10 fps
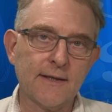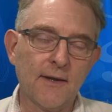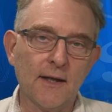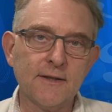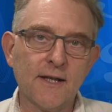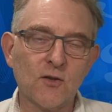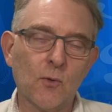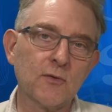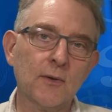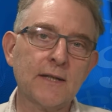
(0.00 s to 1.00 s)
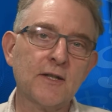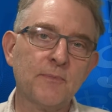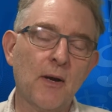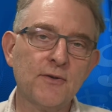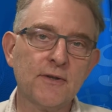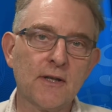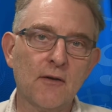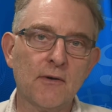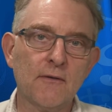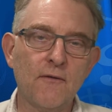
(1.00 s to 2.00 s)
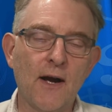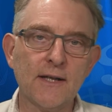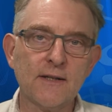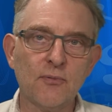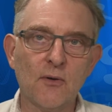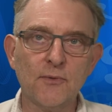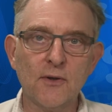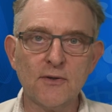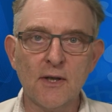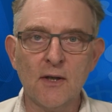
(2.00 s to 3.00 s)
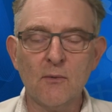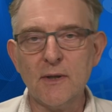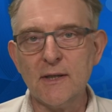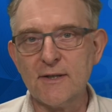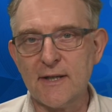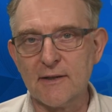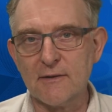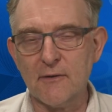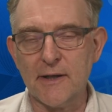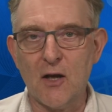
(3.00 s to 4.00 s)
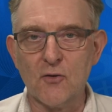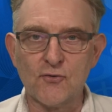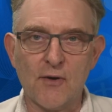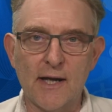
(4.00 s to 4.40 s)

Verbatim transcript: Analytics. Welcome to the latest post covering finance and problem news with a distinctively Australian